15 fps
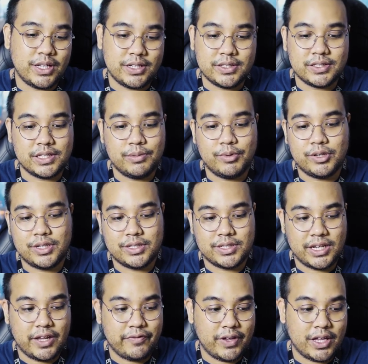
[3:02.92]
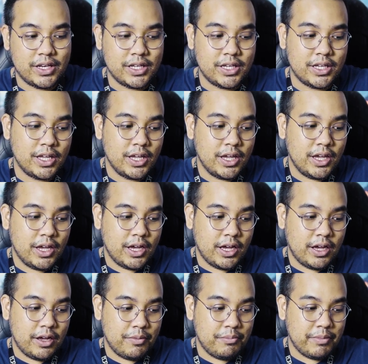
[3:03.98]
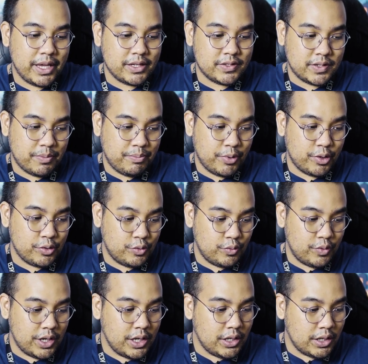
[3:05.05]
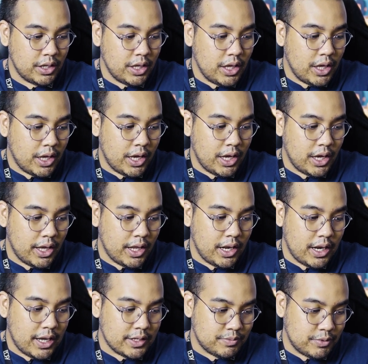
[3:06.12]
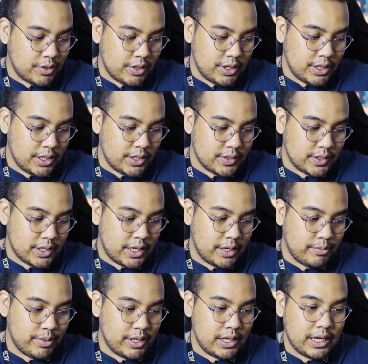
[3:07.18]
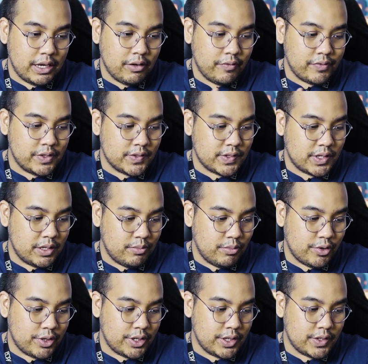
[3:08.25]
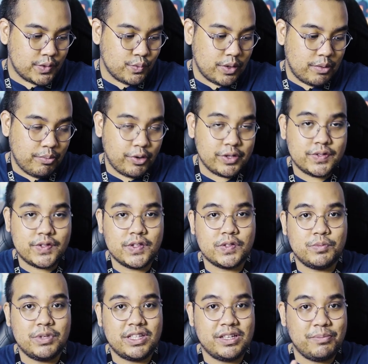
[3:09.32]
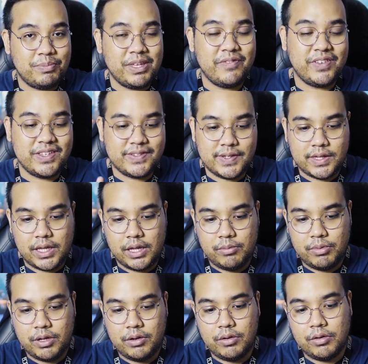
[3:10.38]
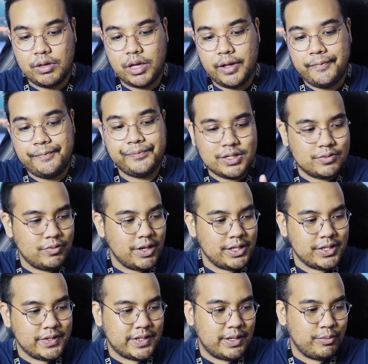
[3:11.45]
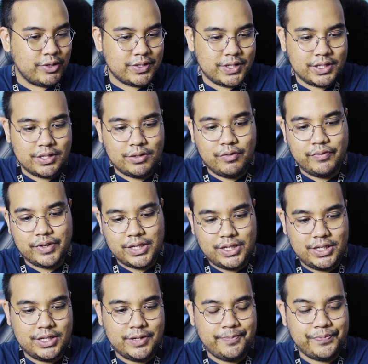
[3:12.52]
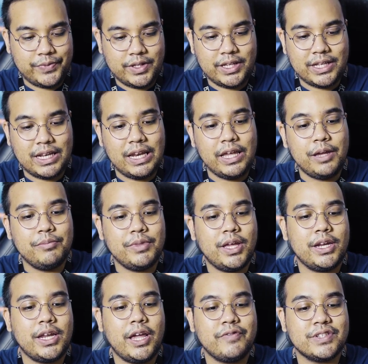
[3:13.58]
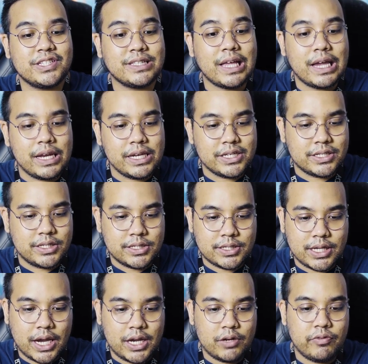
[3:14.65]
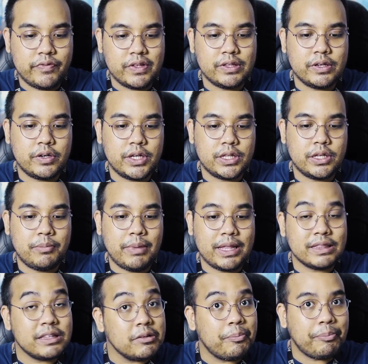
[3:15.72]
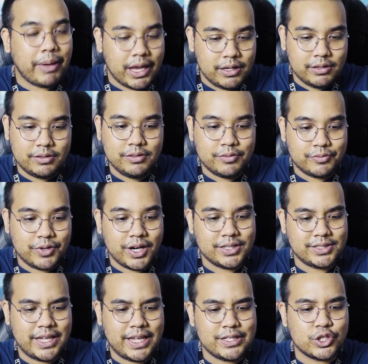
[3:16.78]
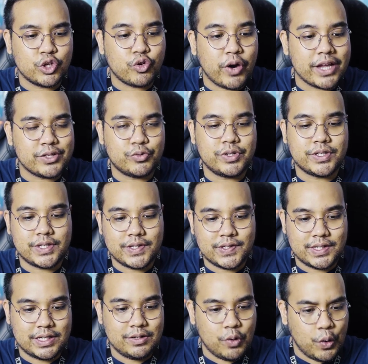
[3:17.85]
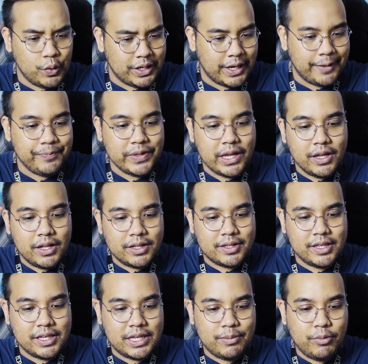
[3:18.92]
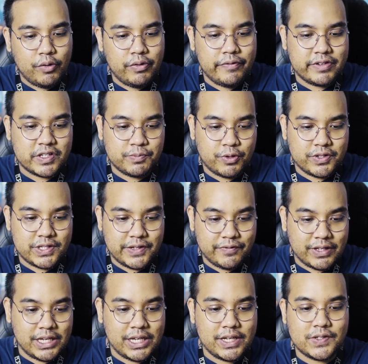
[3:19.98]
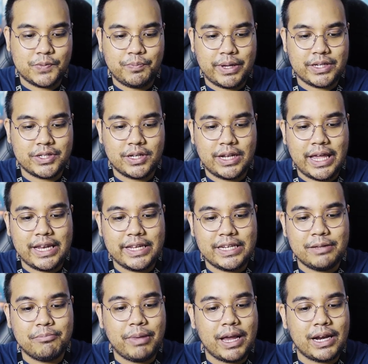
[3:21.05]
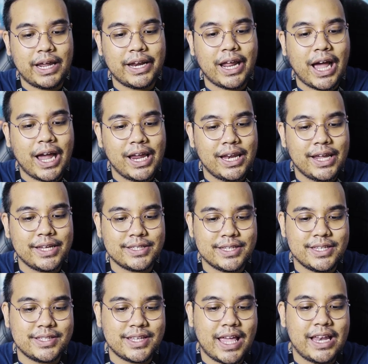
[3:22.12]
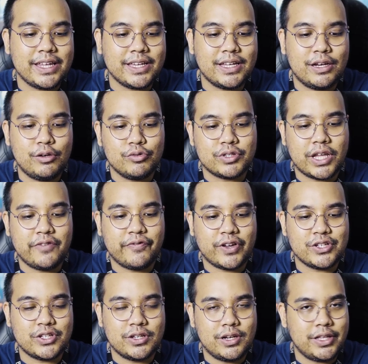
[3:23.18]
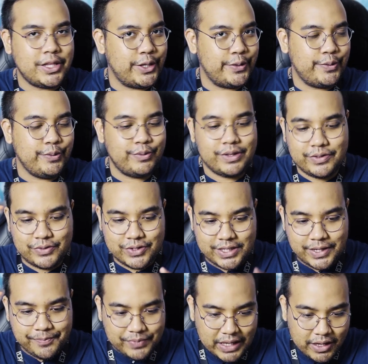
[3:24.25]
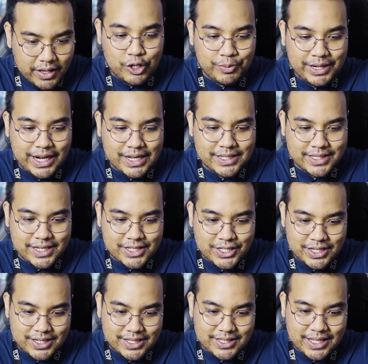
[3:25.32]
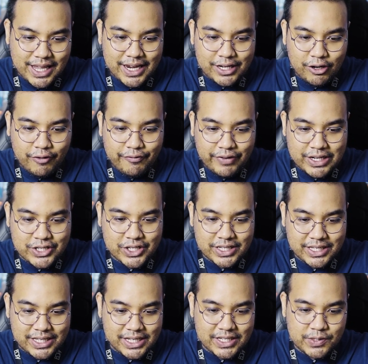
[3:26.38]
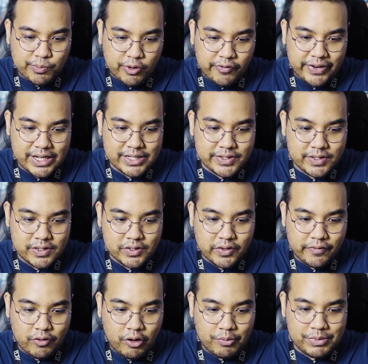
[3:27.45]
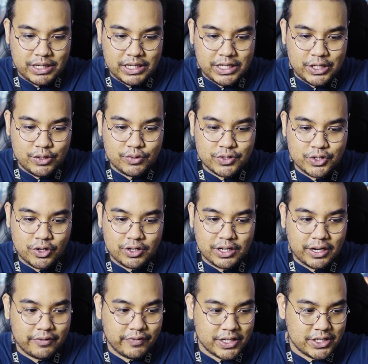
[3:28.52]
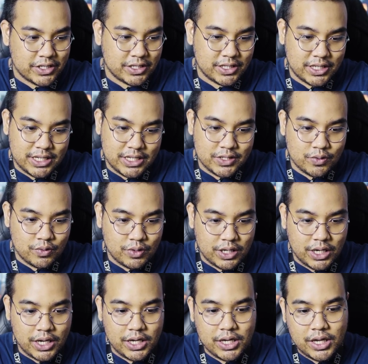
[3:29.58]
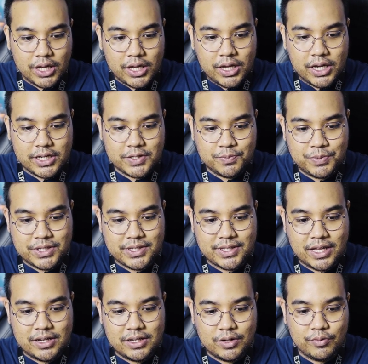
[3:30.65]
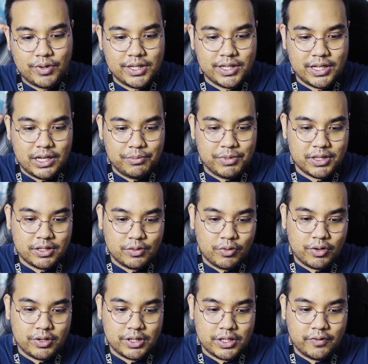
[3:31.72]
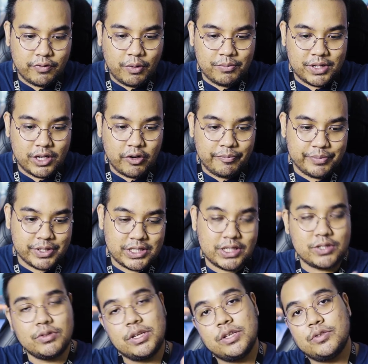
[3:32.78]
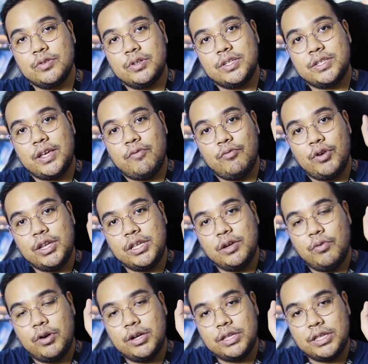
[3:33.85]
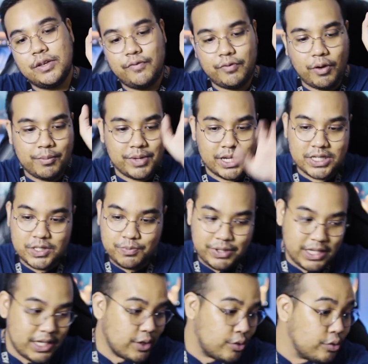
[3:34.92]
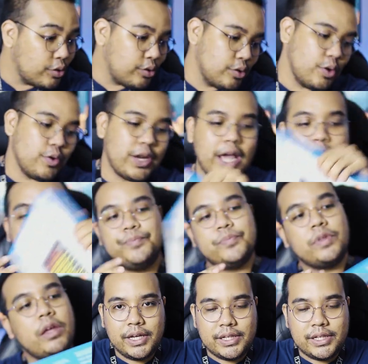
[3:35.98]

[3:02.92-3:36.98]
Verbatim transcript: that this keyboard doesn't have any uh, Mac support to it and last but not least the cable length of this keyboard is 1.6 meter PVC cable okay so what this keyboard stated over here it claimed that it have a stylish design with integrated metal panel rust and scratch resistant okay thick keyboard with responsive keys special LED backlight highlights its elegant looks and functionality ooh interesting humanization design of function keys provide a series of commonly used shortcut function keys okay HP standard one year limited warranty from date of purchase. Okay, so these have one year warranty from HP. Good to know that.